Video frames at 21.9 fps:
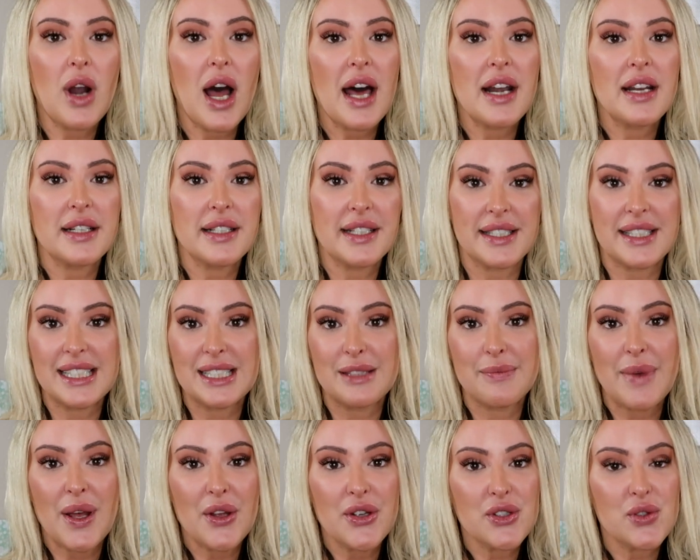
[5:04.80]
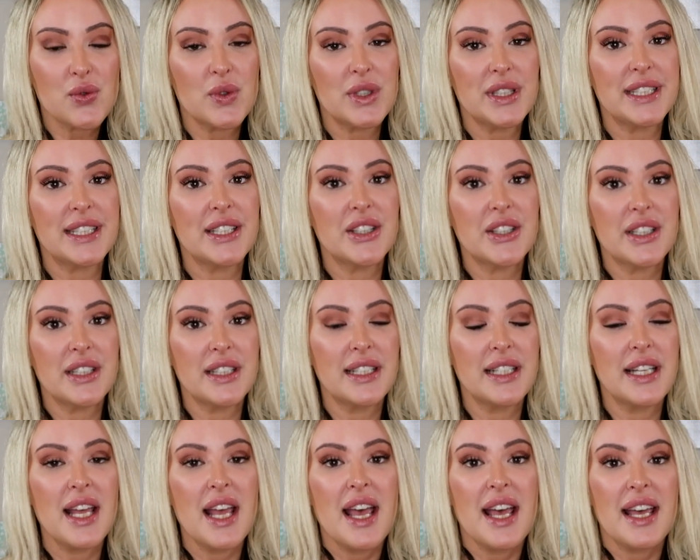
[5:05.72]
product. It smells really
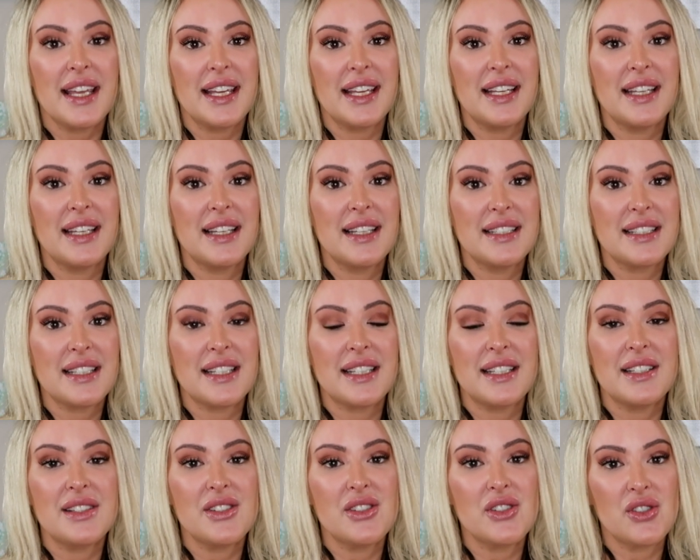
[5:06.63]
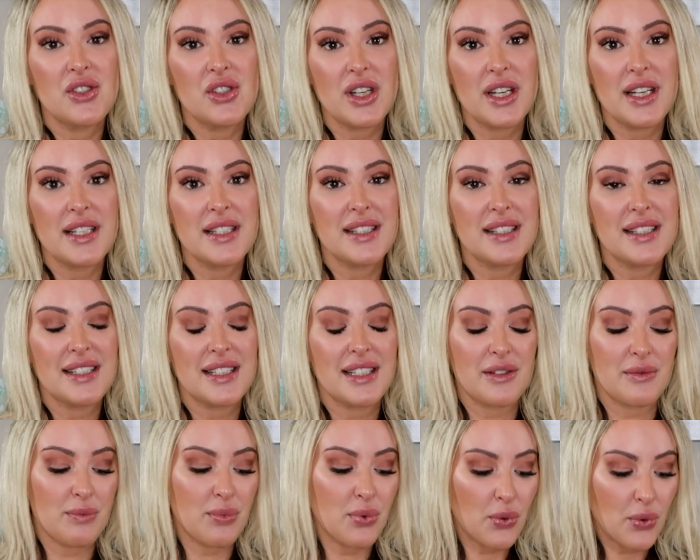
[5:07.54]
good and it's
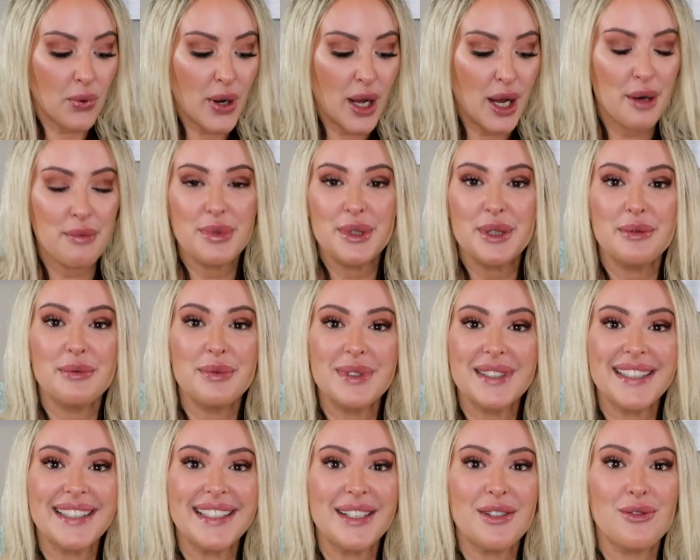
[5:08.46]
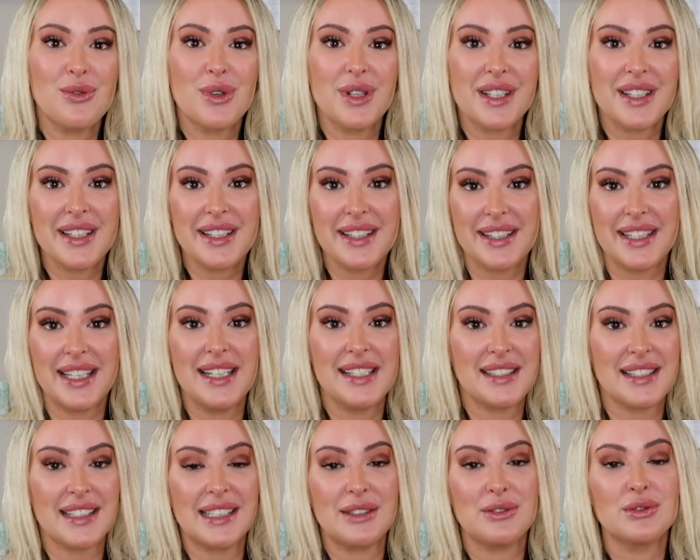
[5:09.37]
just probably one of the
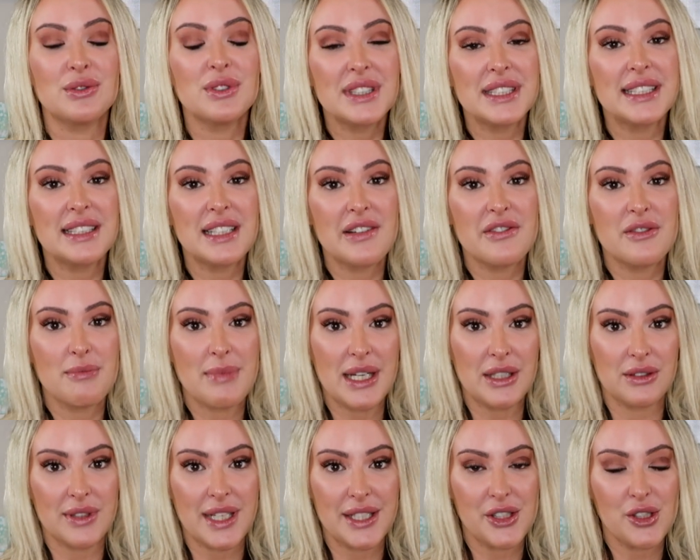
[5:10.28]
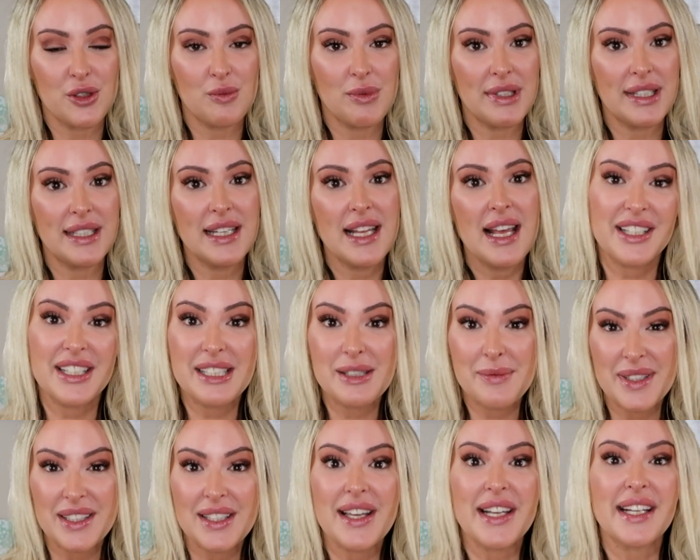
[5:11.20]
things that I really love in my regimen. It
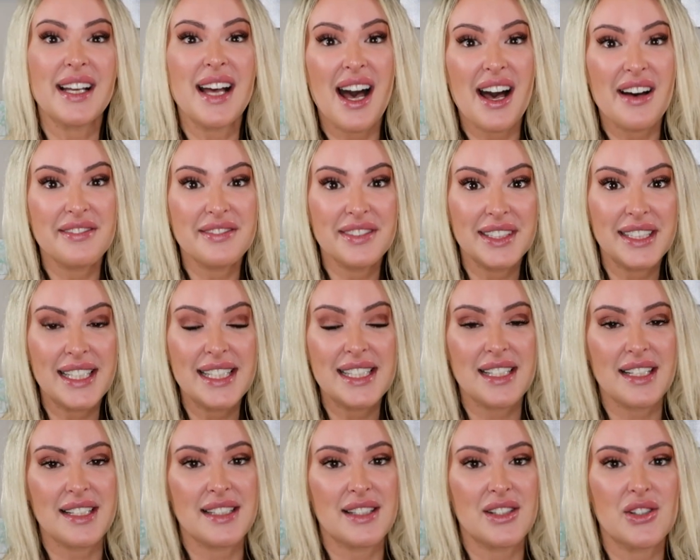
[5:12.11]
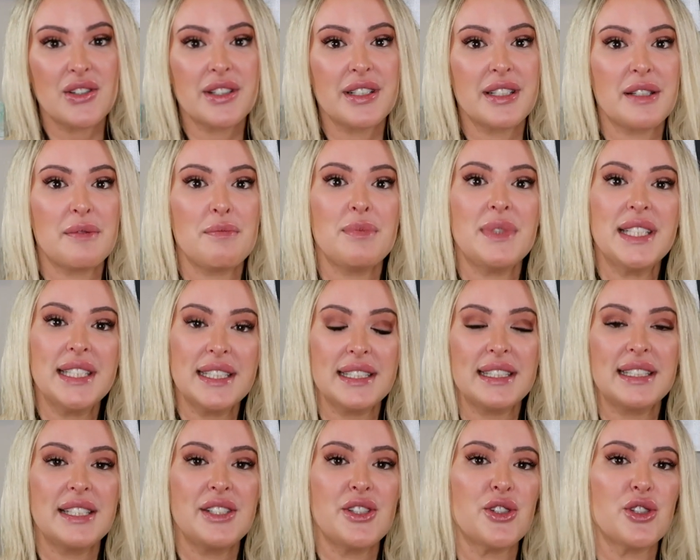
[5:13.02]
gives me a lot of confidence because it's going to
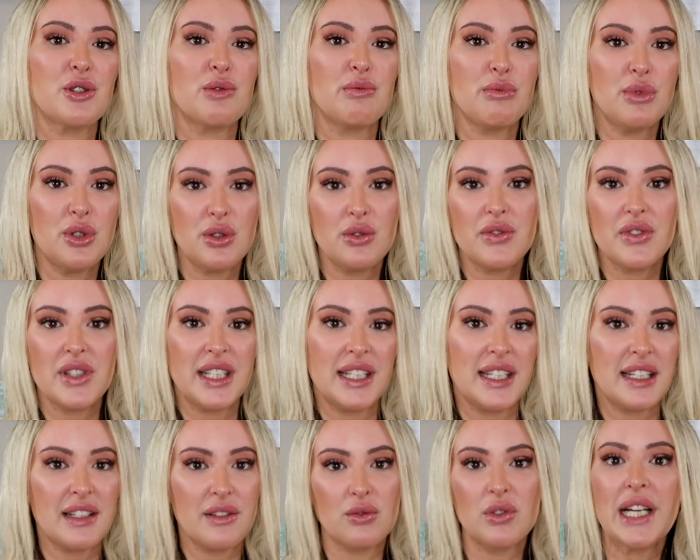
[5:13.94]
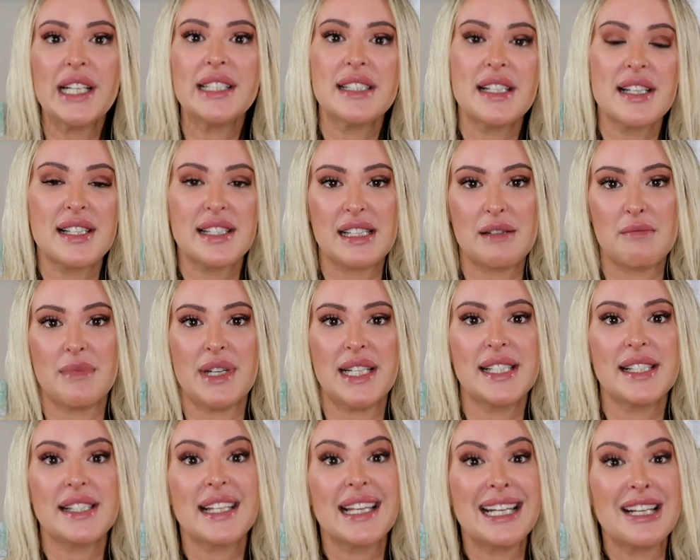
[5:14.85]
immediately just mute any redness in
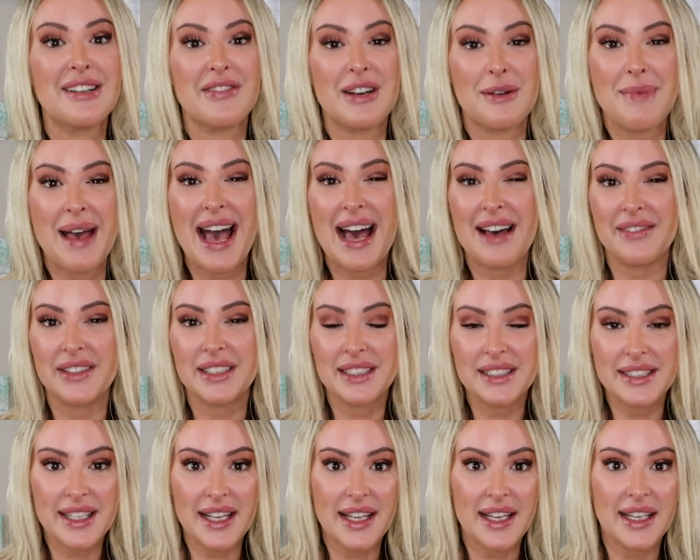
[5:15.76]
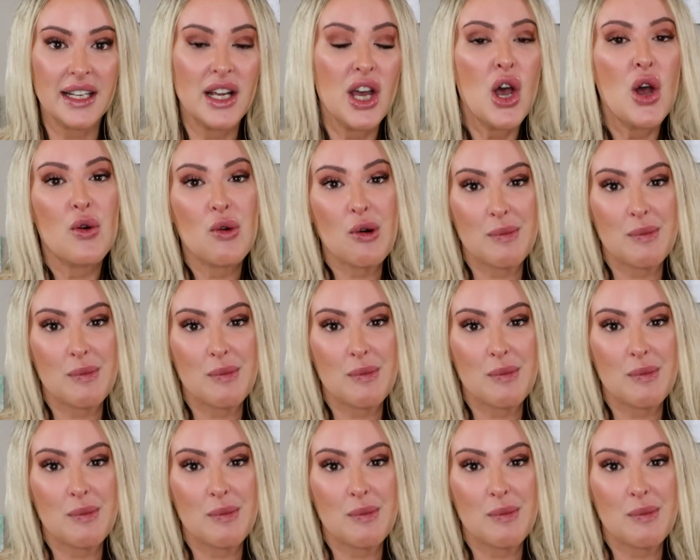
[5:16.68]
my skin if I'm having a day